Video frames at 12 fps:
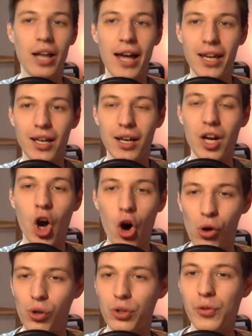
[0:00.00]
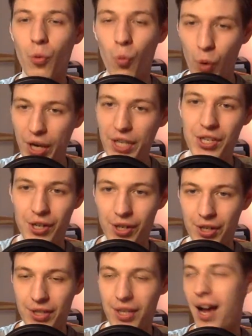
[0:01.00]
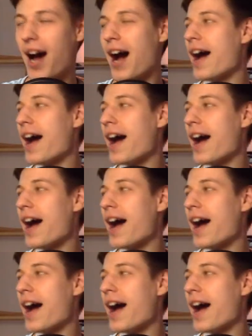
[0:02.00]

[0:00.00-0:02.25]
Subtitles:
like cold winters.